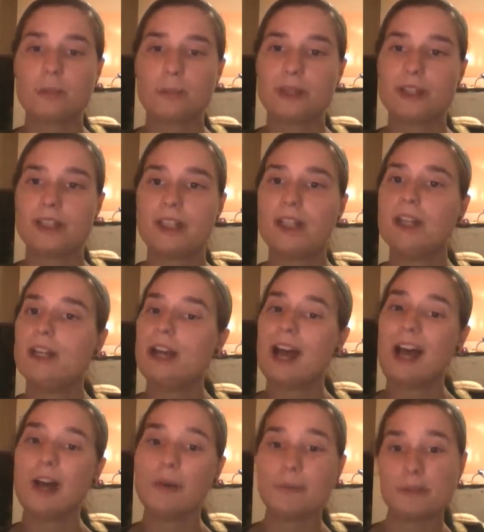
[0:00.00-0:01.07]
But
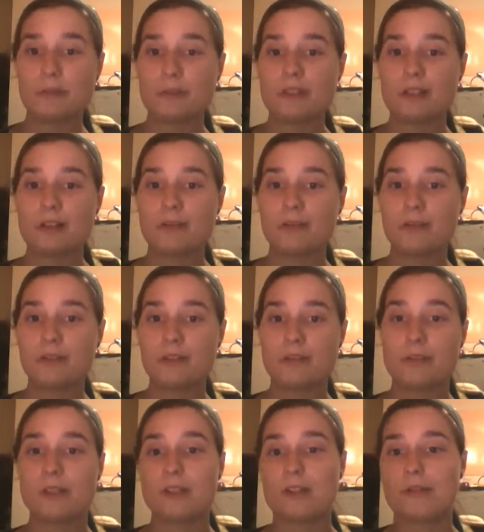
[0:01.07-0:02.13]
I hope this was helpful. Let
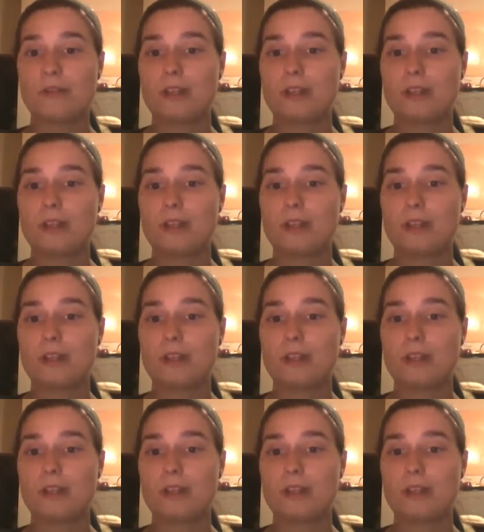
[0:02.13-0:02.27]
me know if